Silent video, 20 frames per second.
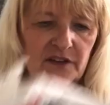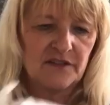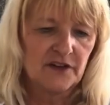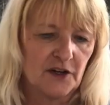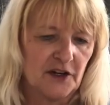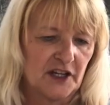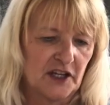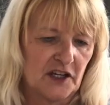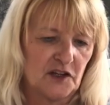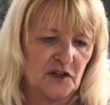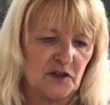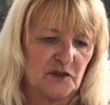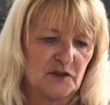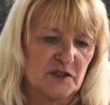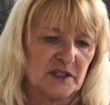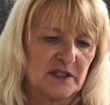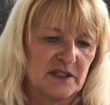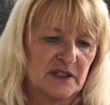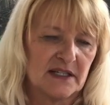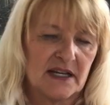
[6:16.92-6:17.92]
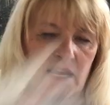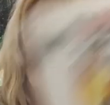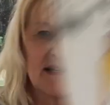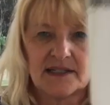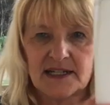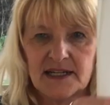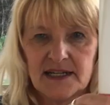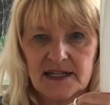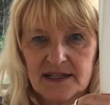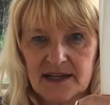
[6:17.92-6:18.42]
very cute.
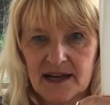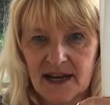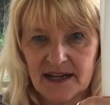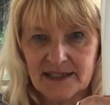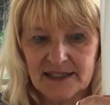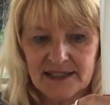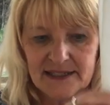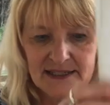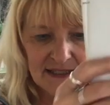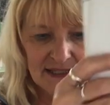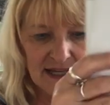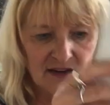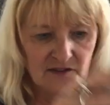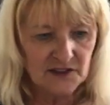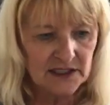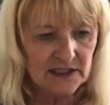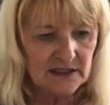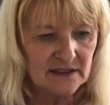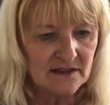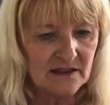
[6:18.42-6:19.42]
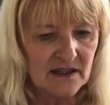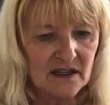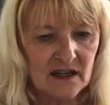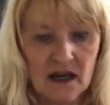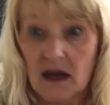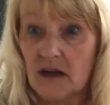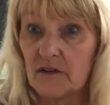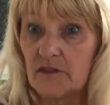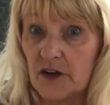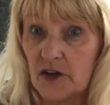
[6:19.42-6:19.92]
1997,
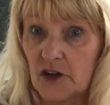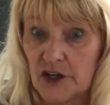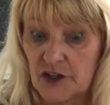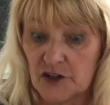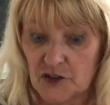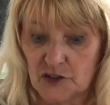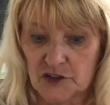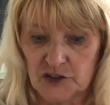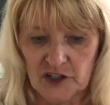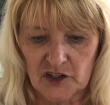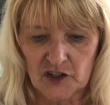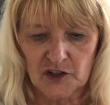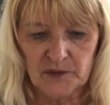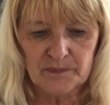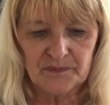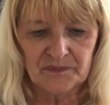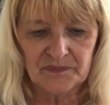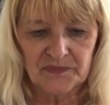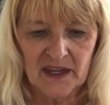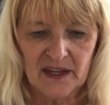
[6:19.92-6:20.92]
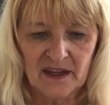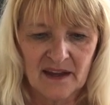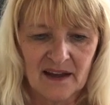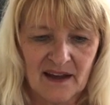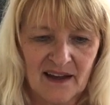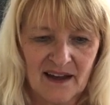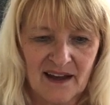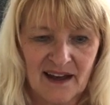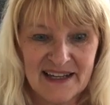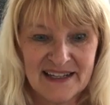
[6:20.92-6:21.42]
a very good year.
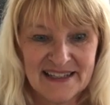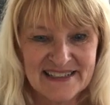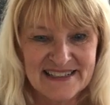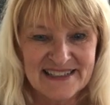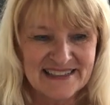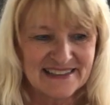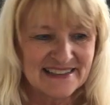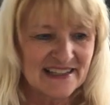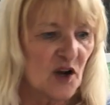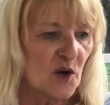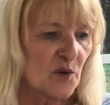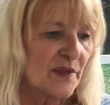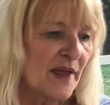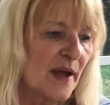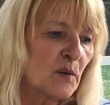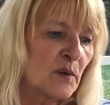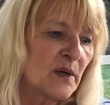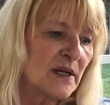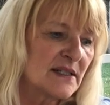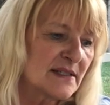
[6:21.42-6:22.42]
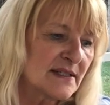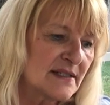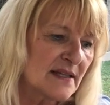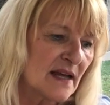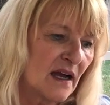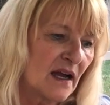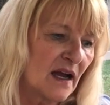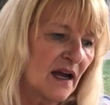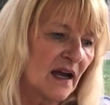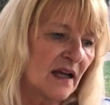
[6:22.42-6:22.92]
Oh, that was,
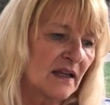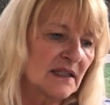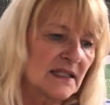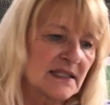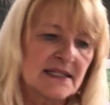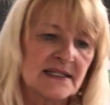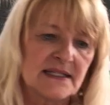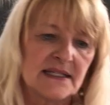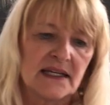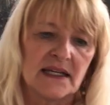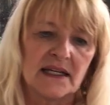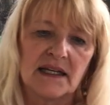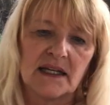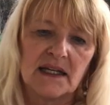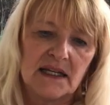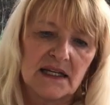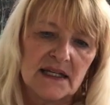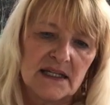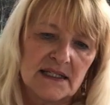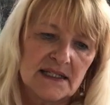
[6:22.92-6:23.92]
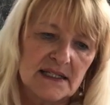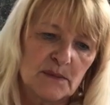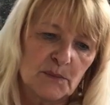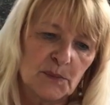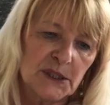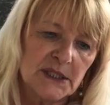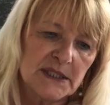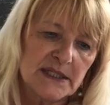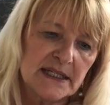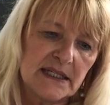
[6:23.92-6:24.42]
uh, let's see,
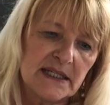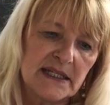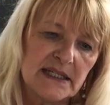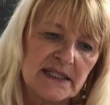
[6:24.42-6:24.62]
Simplicity